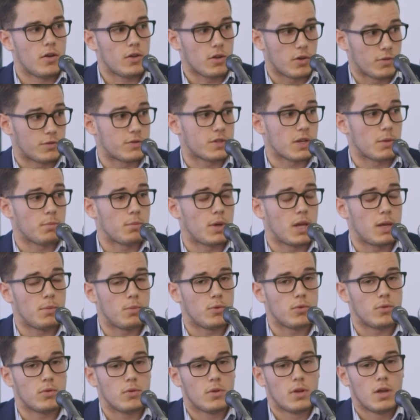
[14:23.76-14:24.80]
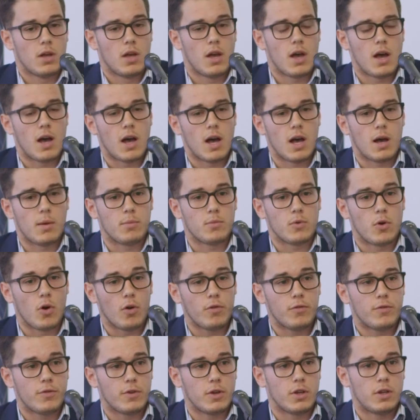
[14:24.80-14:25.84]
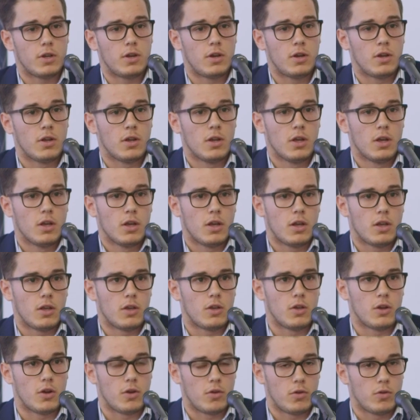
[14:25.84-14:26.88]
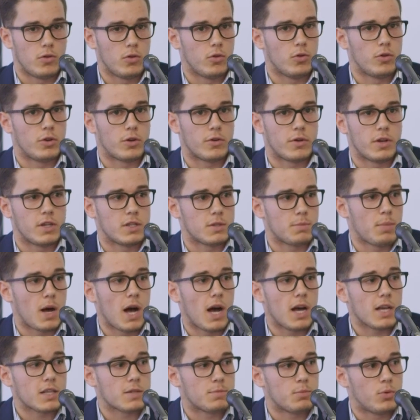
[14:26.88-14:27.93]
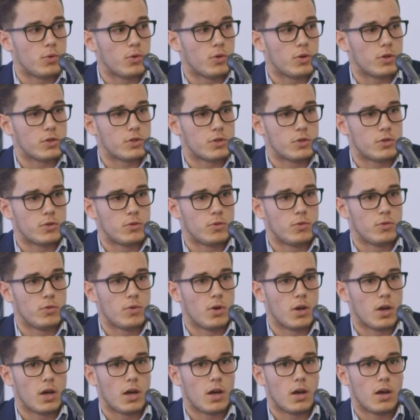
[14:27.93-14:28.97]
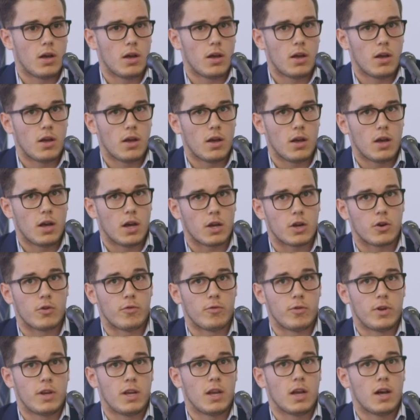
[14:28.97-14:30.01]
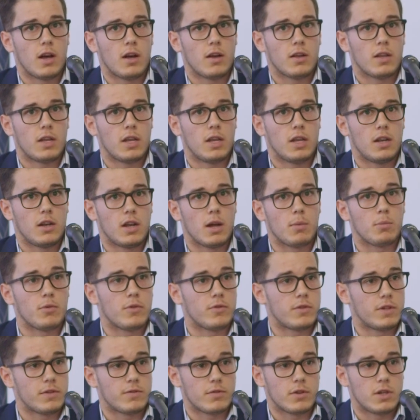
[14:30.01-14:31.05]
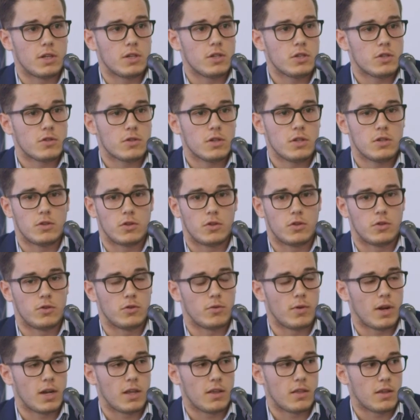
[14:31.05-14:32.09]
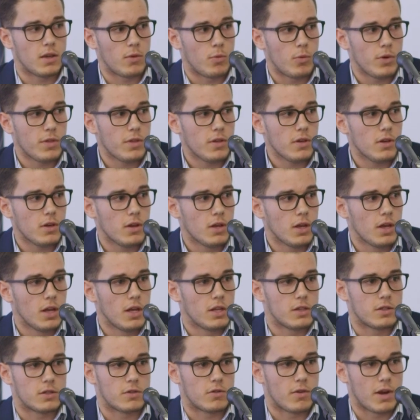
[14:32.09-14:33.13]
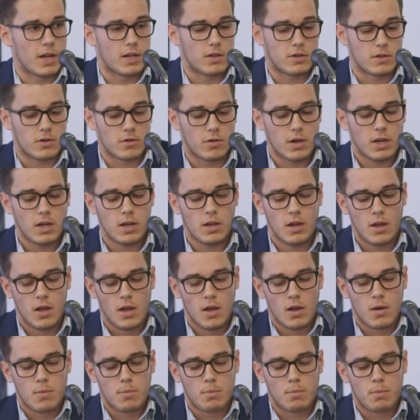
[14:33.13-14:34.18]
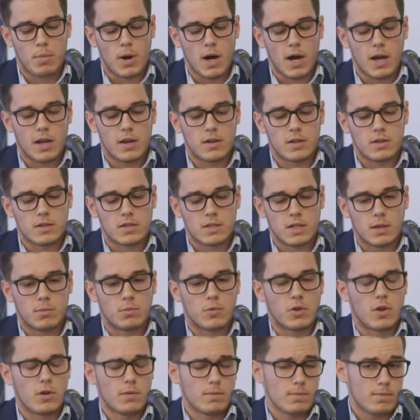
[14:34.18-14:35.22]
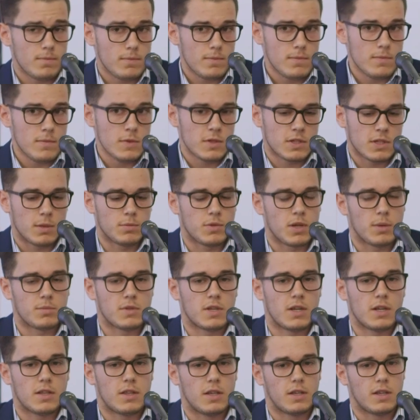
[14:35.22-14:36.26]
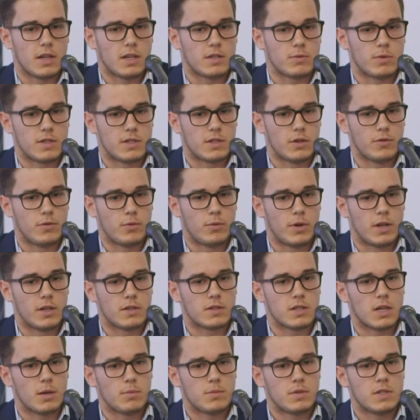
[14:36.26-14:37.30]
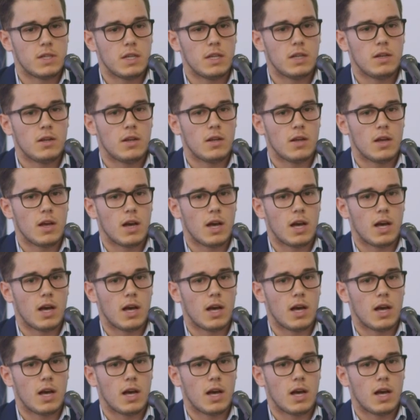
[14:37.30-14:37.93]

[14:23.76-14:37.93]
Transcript: Of some people, often, law degree is a passport to a career in a number of different industries. You could do anything with it. It's a great degree, but sometimes, and I think that's where self-awareness comes in,